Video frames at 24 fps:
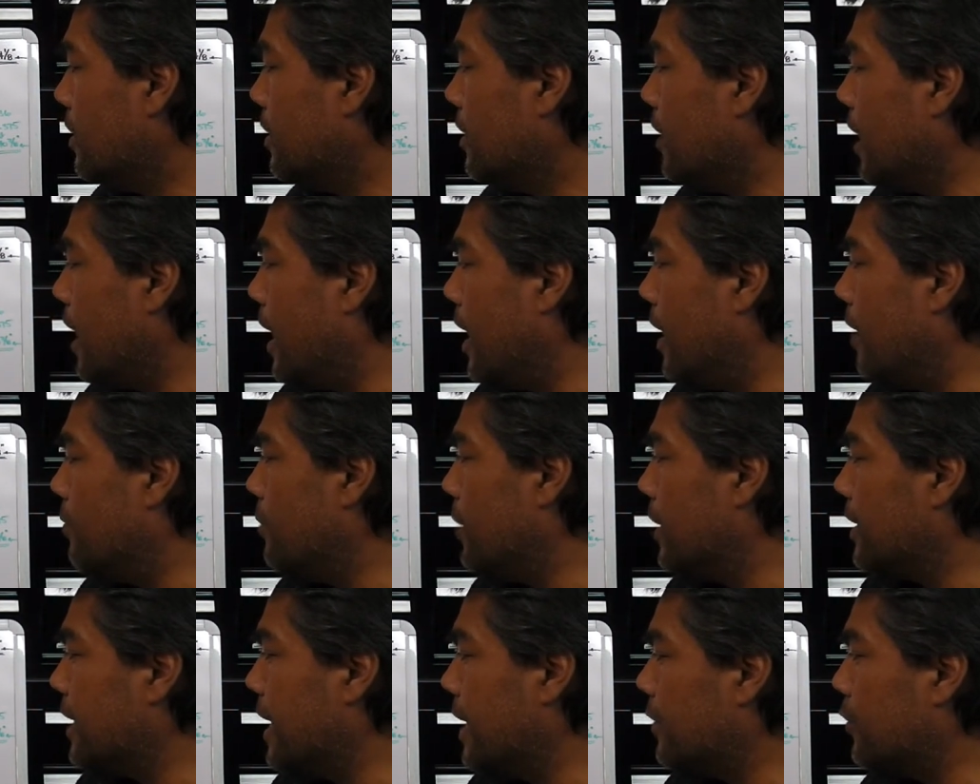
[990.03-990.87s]

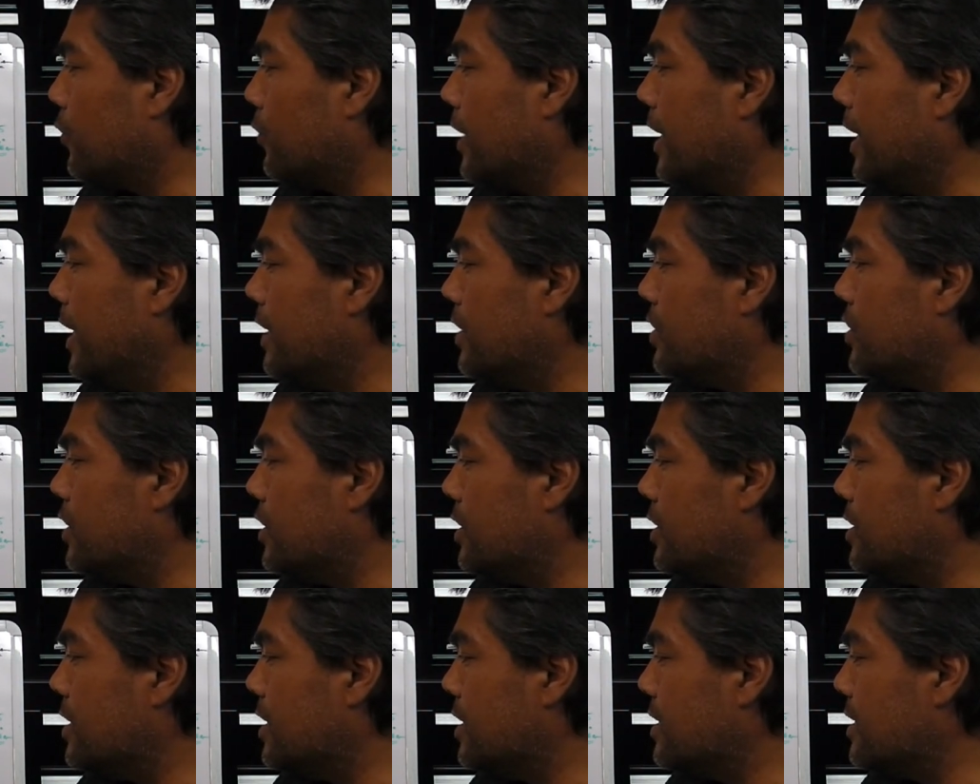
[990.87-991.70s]
that 3
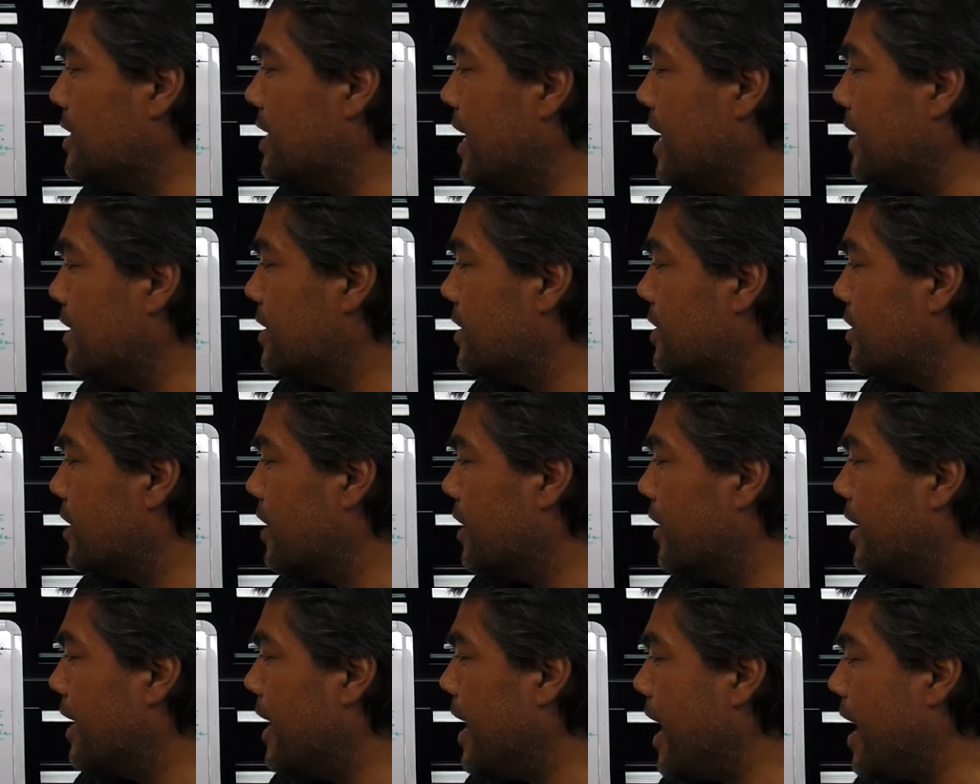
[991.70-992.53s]
inches is
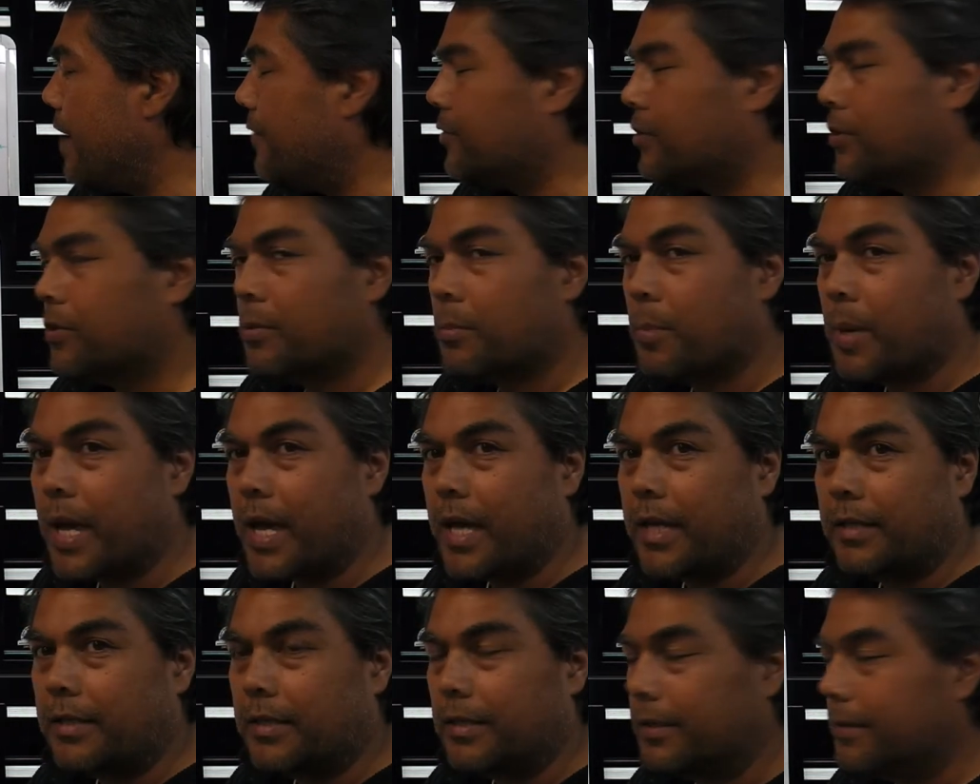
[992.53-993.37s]
necessary after the
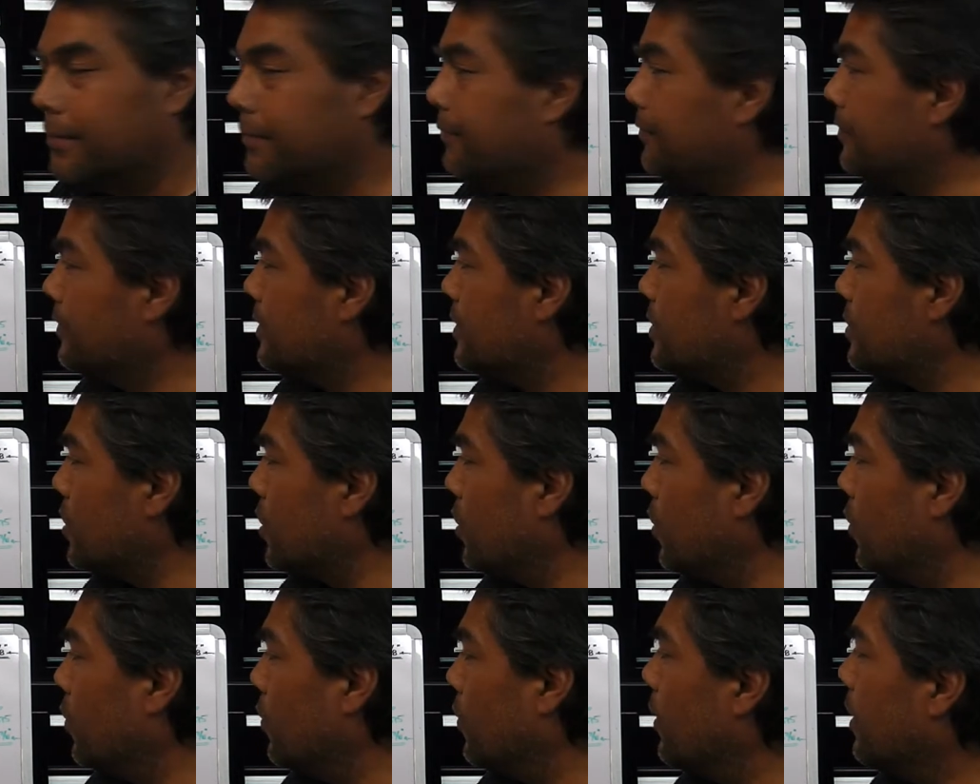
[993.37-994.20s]
bend.
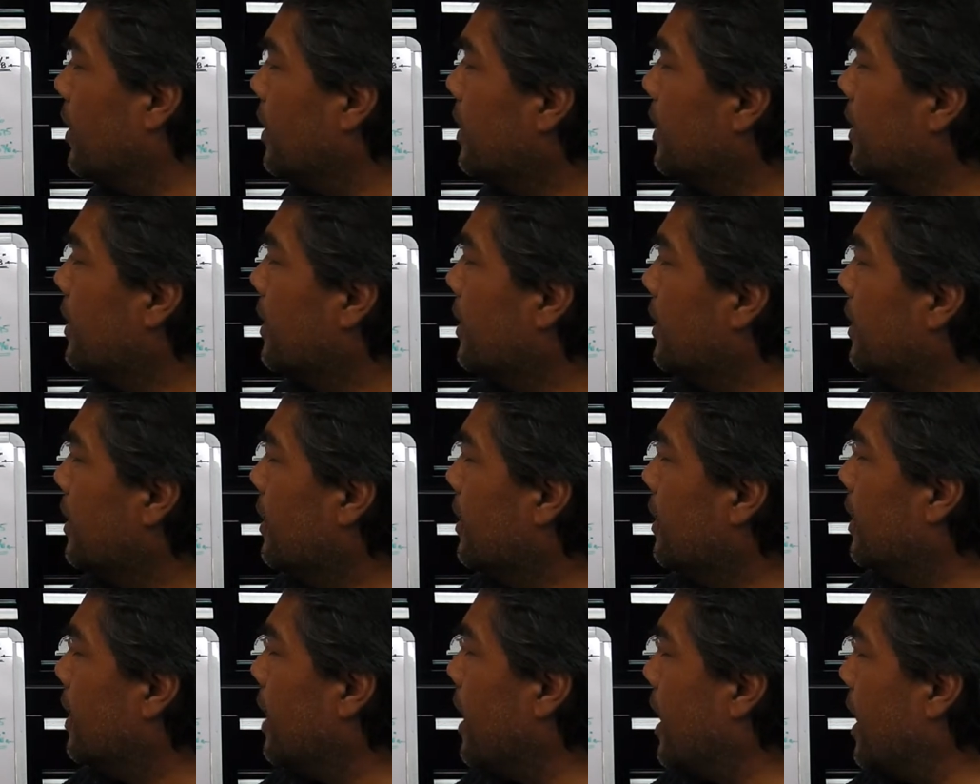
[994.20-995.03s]
So
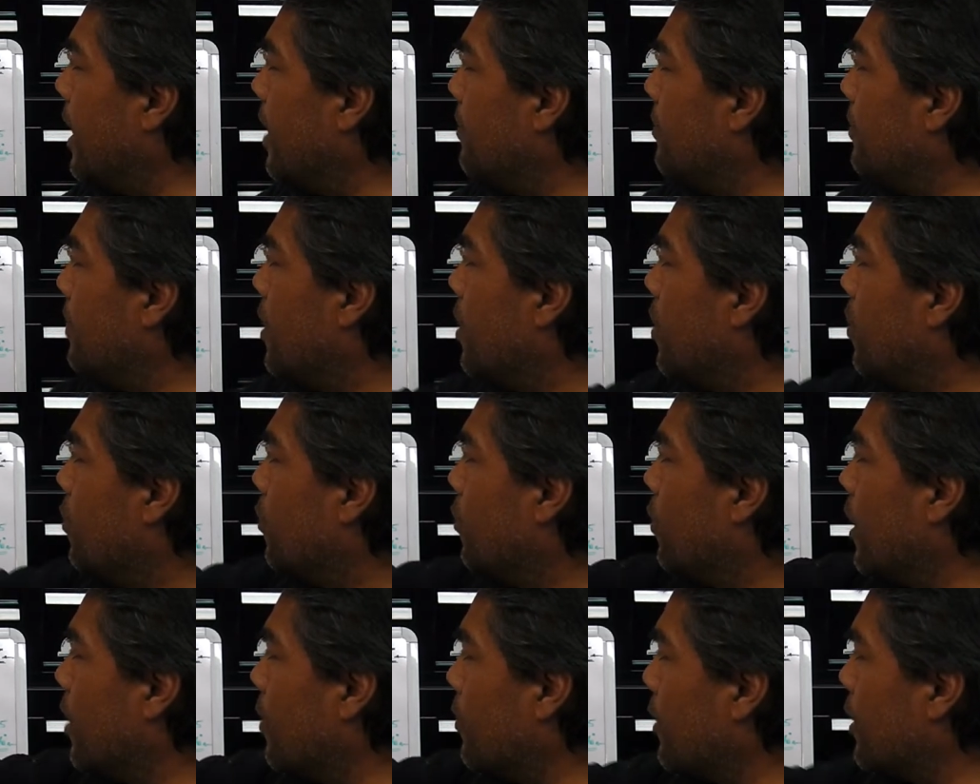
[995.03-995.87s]

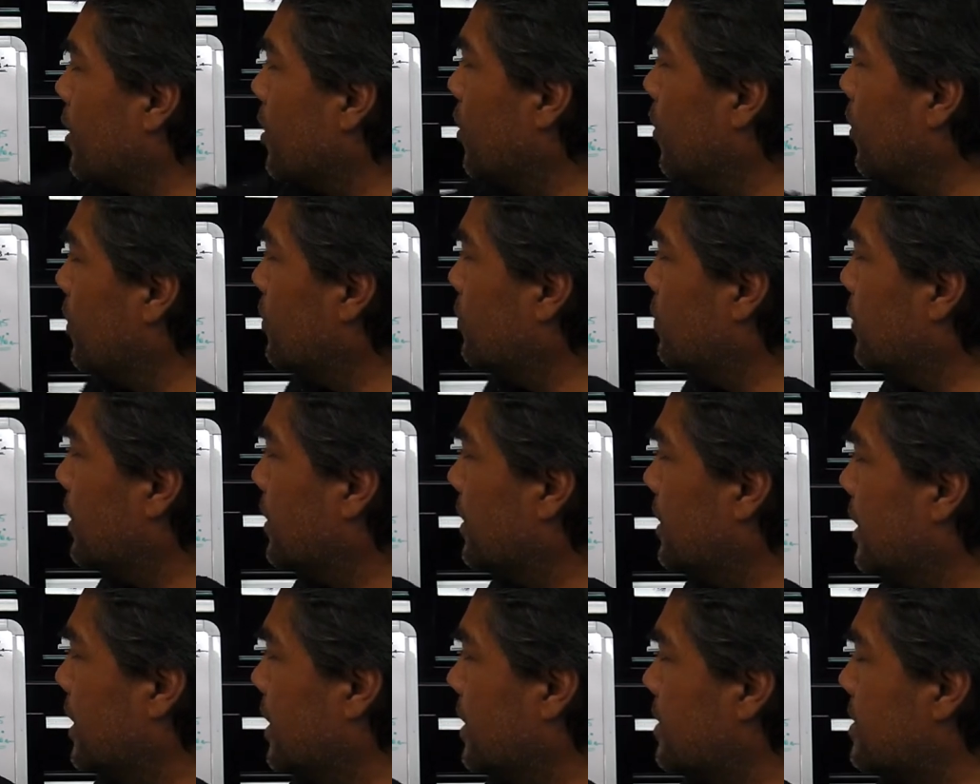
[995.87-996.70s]
where we're going
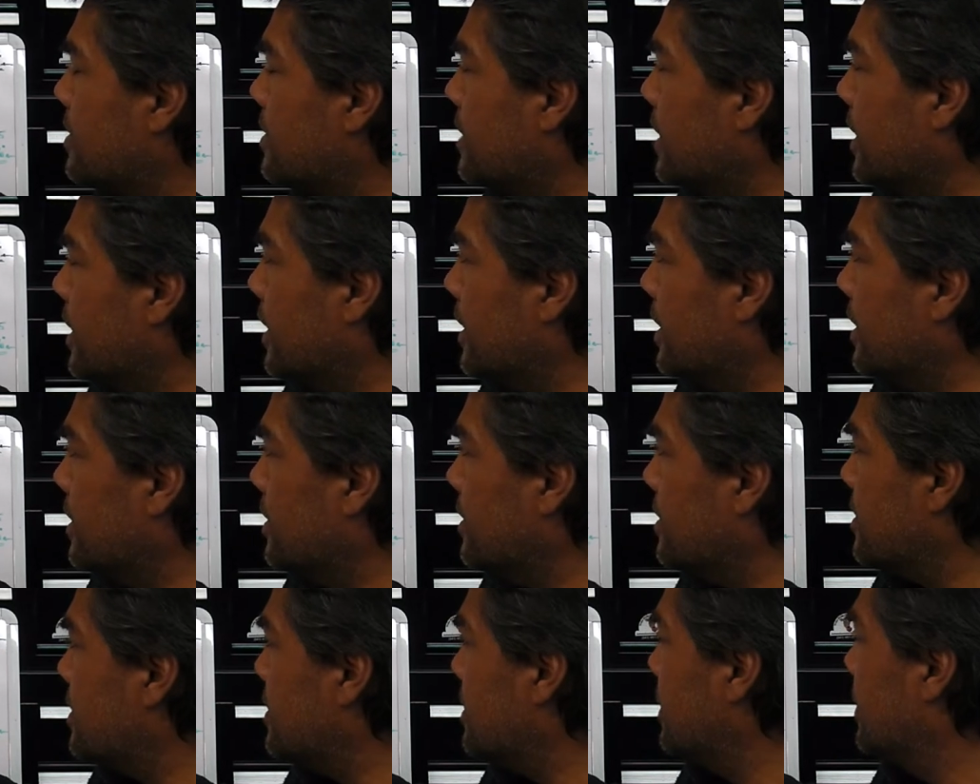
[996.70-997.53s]
with this
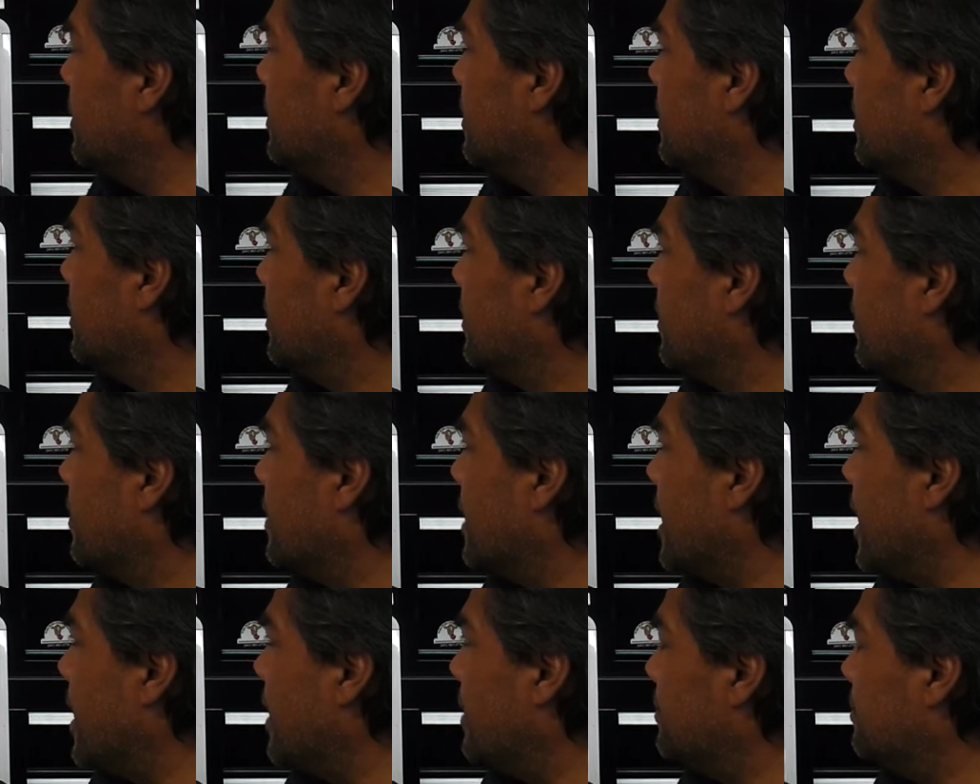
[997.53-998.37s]
is
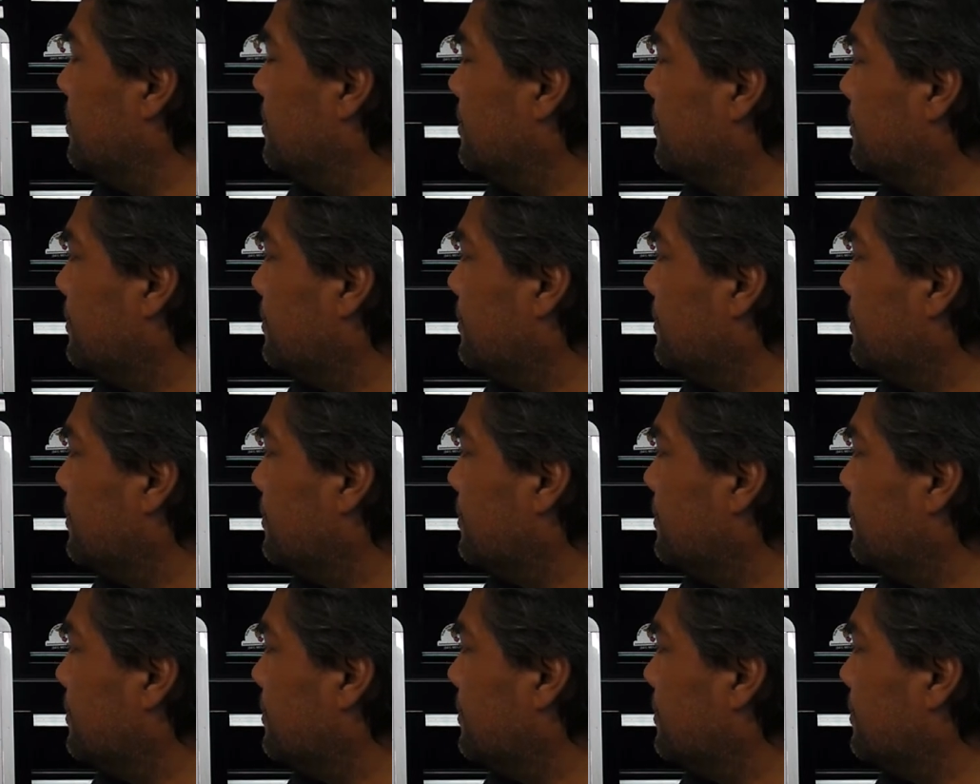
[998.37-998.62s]
that